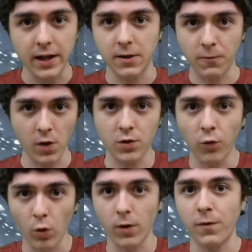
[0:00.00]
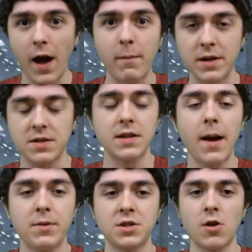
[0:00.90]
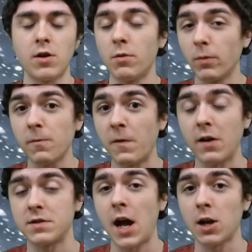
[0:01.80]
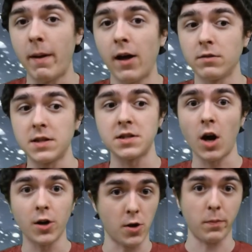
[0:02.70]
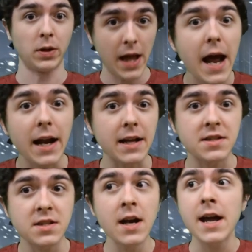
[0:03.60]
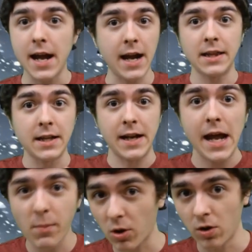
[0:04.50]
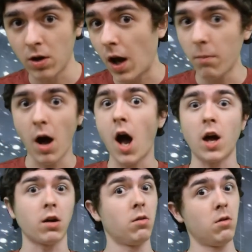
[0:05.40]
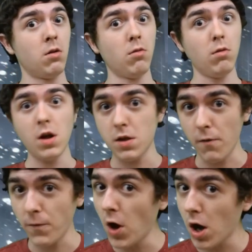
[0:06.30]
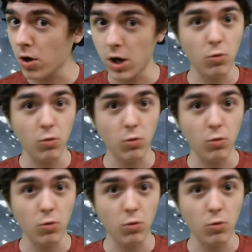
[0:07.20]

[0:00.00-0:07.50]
like, the first four or five minutes of the episode, and we found out about these other planets in the neighborhood, I'm like, what the fuck?